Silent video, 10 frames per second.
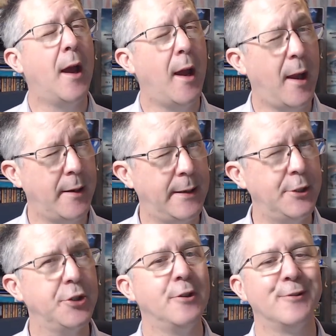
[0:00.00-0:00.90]

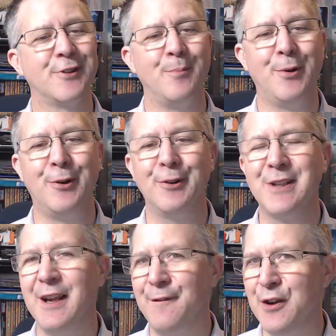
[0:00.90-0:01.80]
additional support,
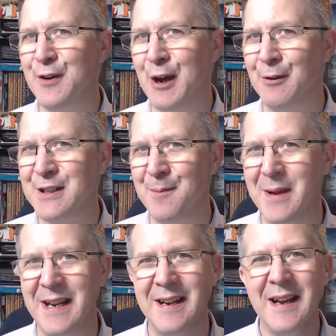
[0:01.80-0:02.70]
if you know what I
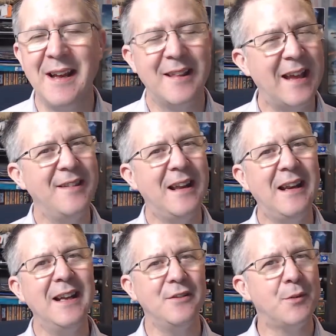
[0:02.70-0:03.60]
mean, then the
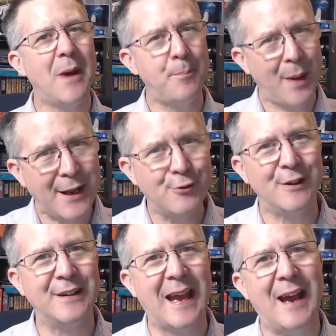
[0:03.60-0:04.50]
link to my
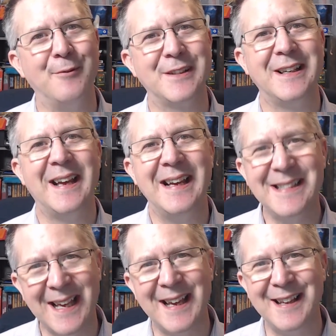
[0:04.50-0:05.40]
Patreon account
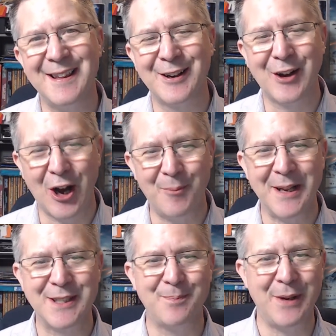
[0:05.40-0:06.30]
is in the
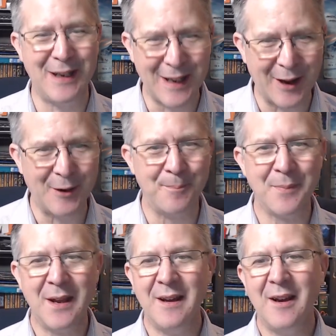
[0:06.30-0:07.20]
comments below.
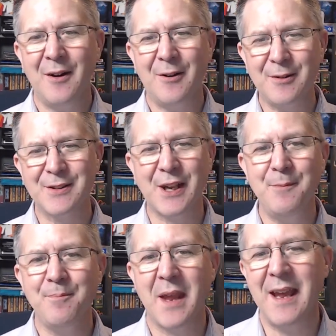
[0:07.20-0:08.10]
Also,
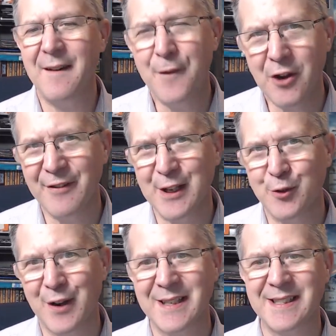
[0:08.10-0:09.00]
if you're
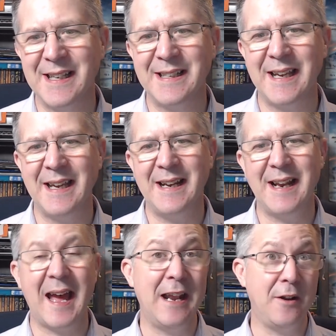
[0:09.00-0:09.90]
interested in
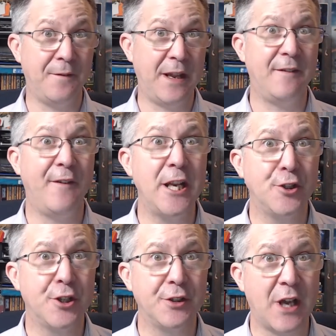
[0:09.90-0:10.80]
any of the
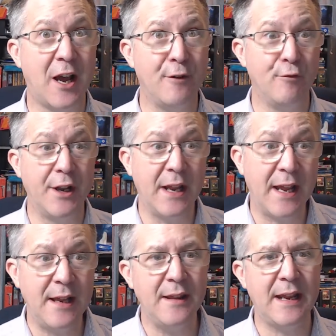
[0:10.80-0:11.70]
adventures I run
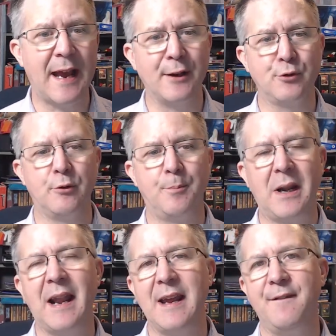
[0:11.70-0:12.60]
in the actual
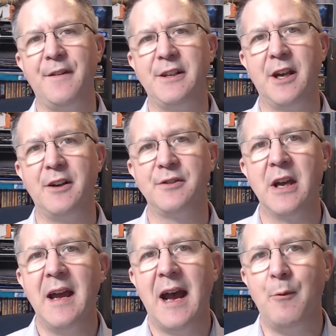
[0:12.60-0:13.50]
play videos
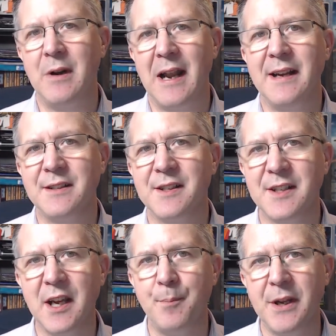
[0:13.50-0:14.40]
and would like to
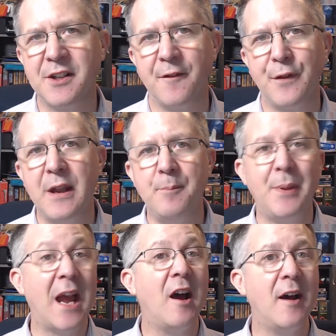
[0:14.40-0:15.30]
see a bit of the
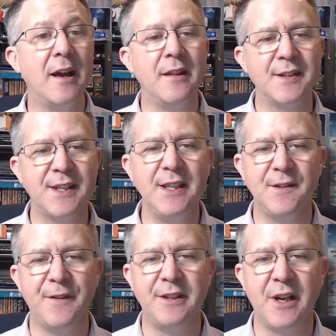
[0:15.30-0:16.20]
behind the scenes
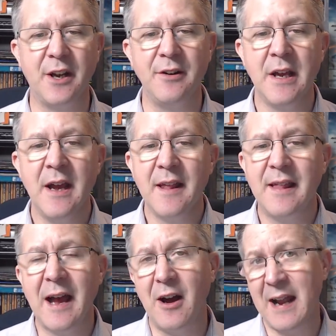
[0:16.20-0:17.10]
video
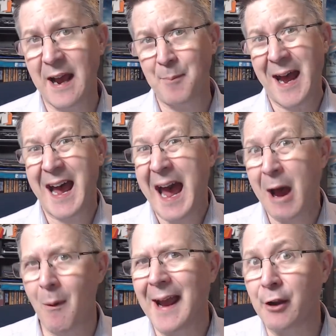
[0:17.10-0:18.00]
uh, about
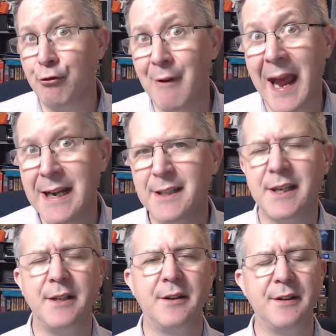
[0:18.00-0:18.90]
how I
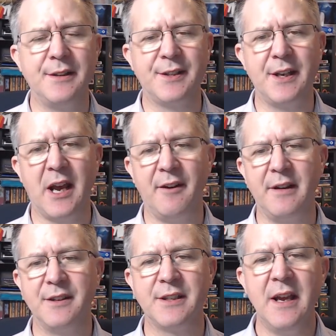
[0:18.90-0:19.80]
created the
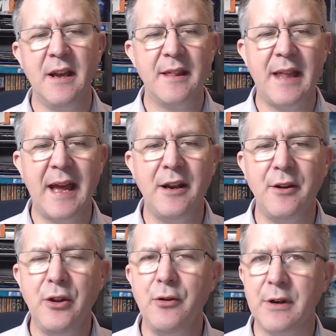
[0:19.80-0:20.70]
scenarios, then
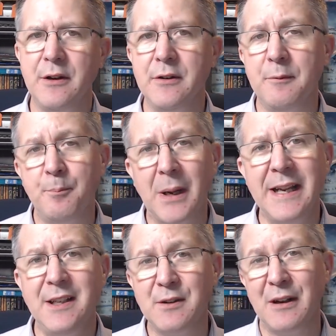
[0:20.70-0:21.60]
you can
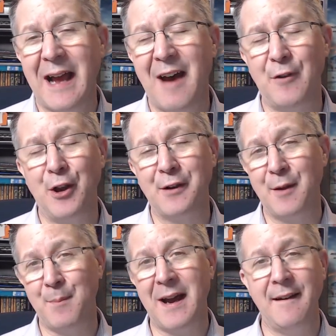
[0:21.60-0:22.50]
please have a look
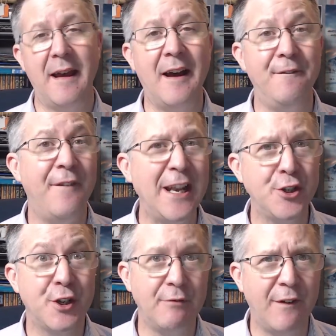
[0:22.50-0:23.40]
at my
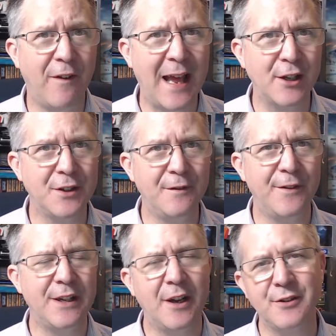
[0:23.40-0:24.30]
adventure reflection
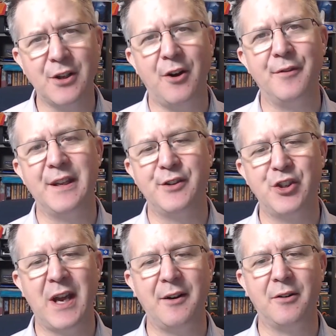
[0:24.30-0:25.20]
videos on this
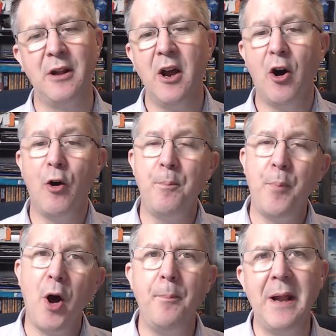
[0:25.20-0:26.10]
channel or
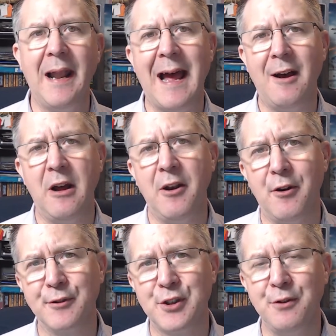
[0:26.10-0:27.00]
pop out
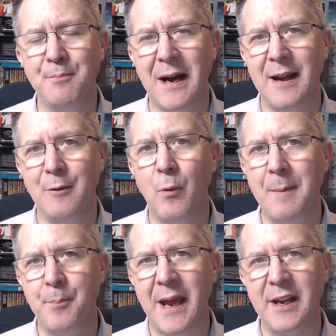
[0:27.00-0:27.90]
along to my
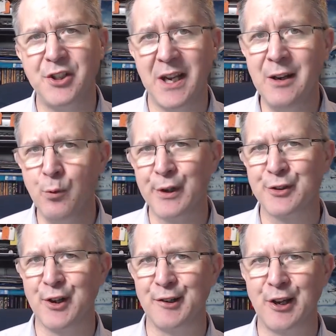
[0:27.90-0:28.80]
webpage
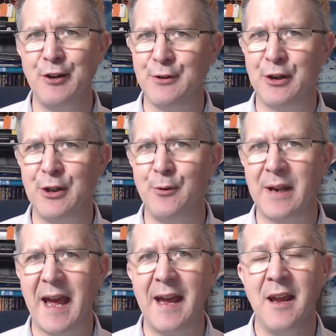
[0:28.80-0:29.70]

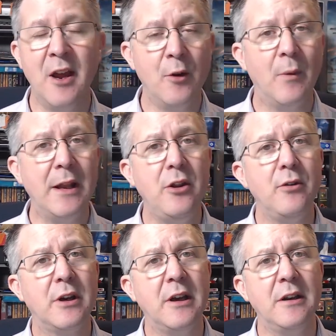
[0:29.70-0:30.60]
inwils.co.uk when you
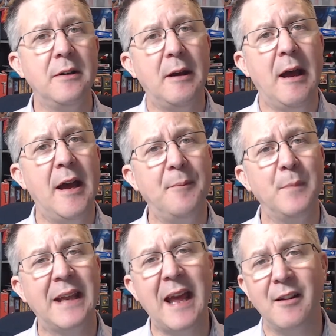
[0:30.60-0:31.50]
can um,
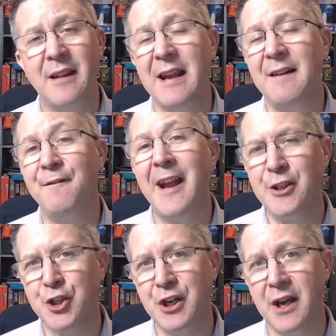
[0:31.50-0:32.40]
get the
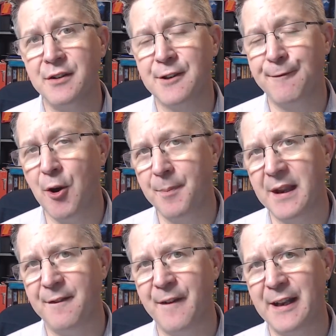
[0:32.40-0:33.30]
adventure notes from the
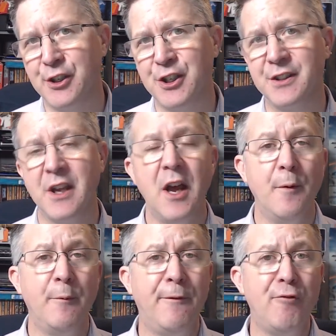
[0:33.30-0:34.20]
adventures
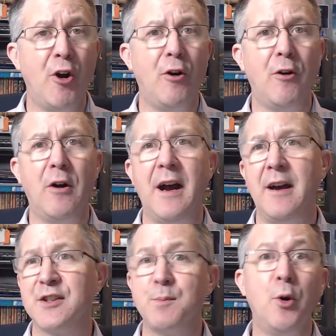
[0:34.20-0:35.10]
for
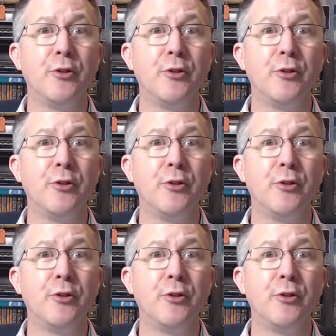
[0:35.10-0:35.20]
a small